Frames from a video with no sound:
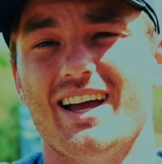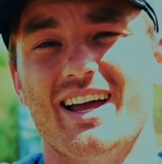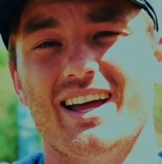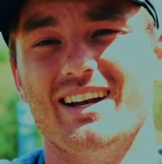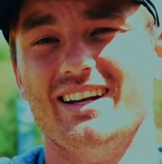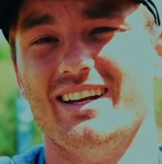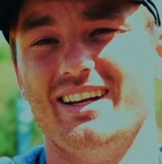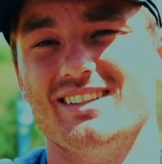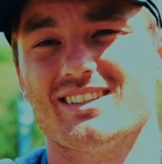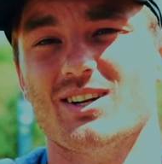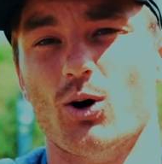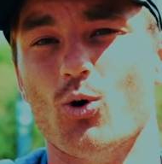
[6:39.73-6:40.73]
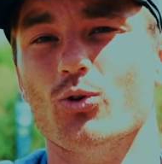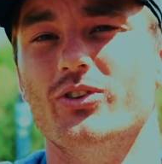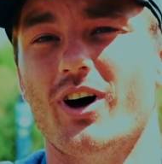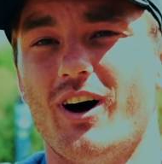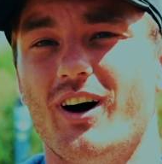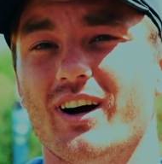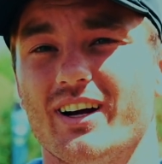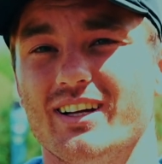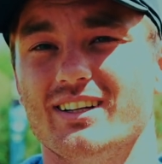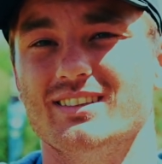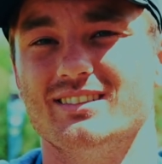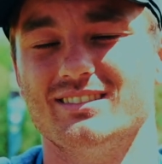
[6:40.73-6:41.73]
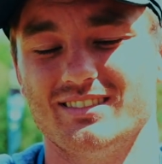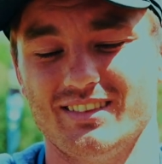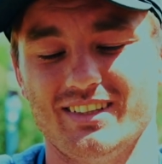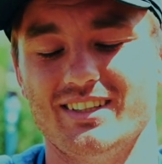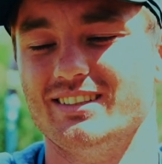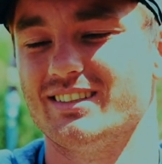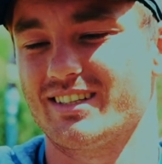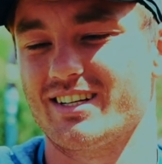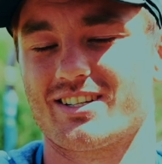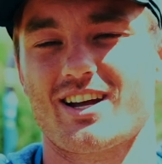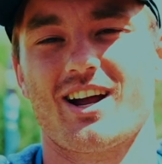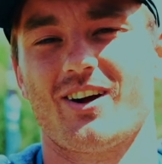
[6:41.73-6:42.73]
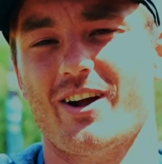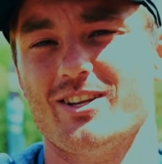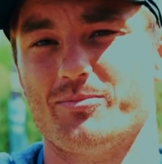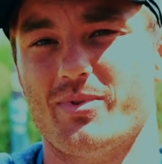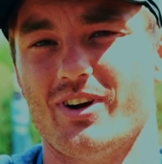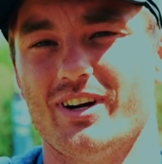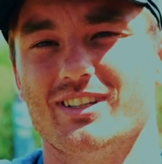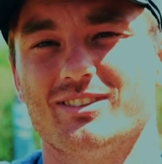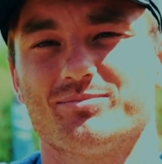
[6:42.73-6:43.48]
And he's an old dog, and he's just got a great spirit.